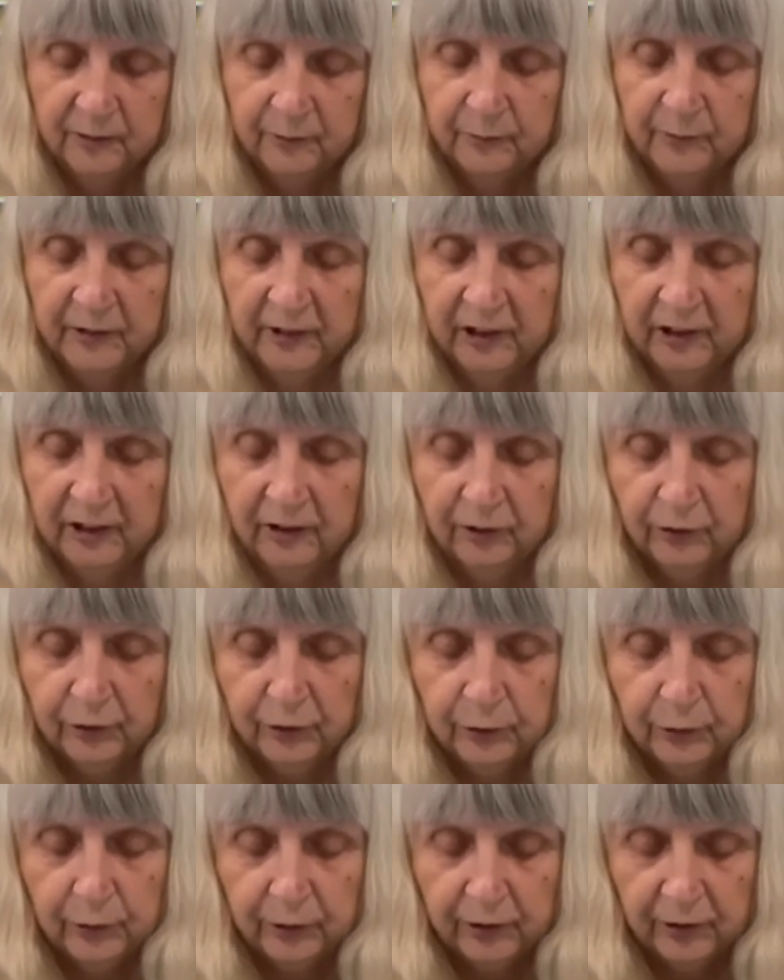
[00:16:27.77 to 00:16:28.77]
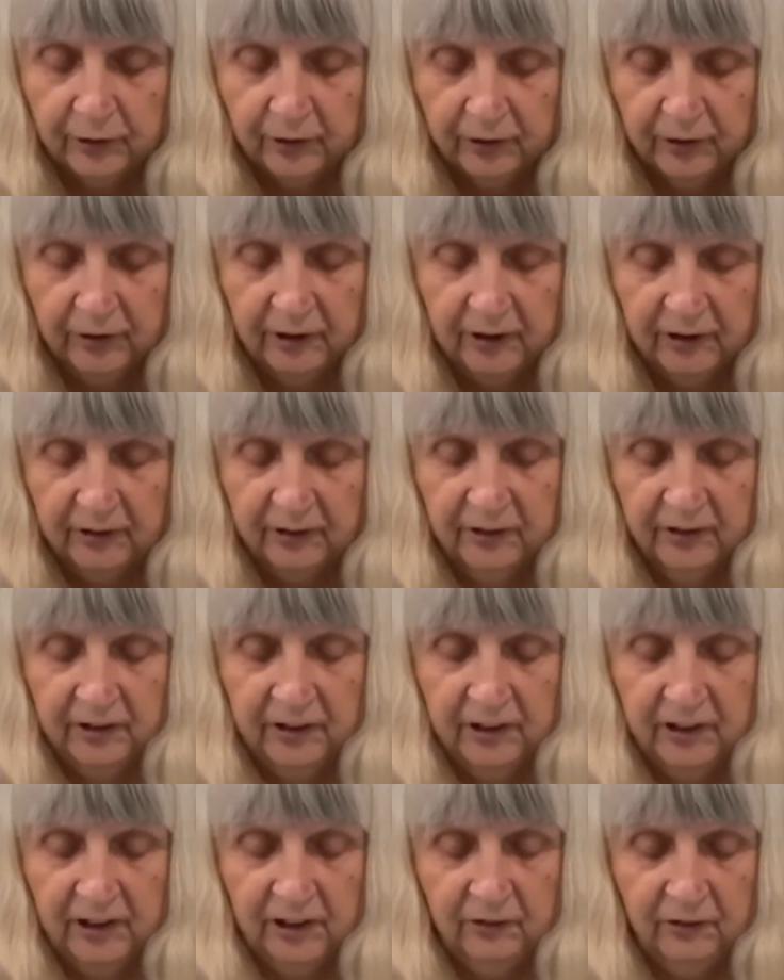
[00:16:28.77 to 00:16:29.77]
Making sure it's nice and
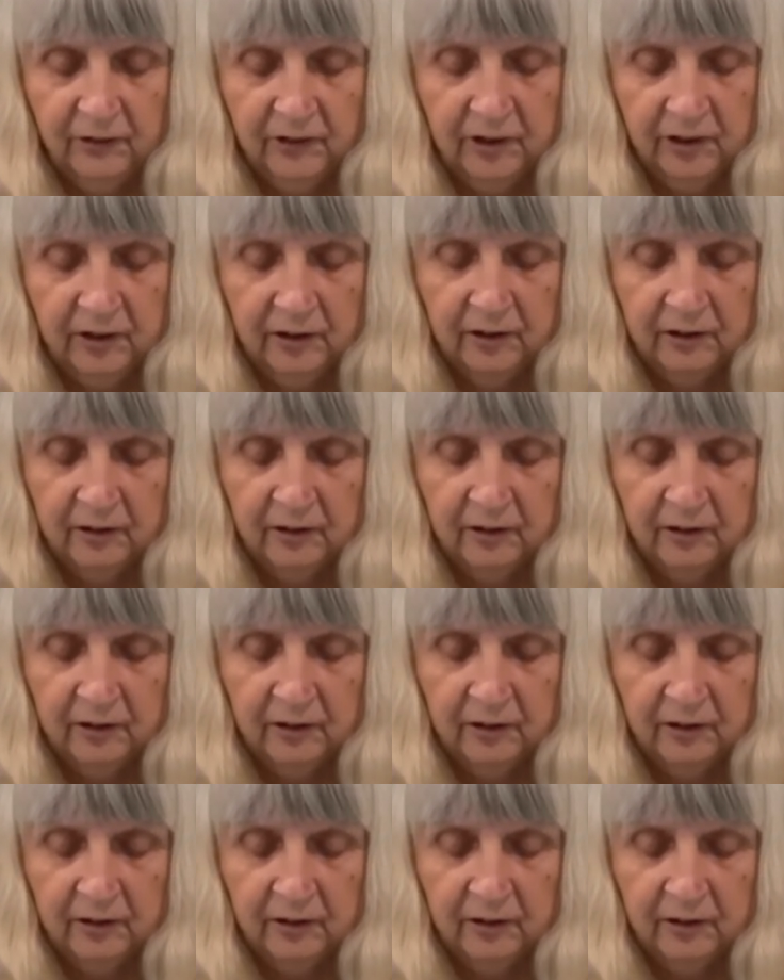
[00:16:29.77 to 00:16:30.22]
even,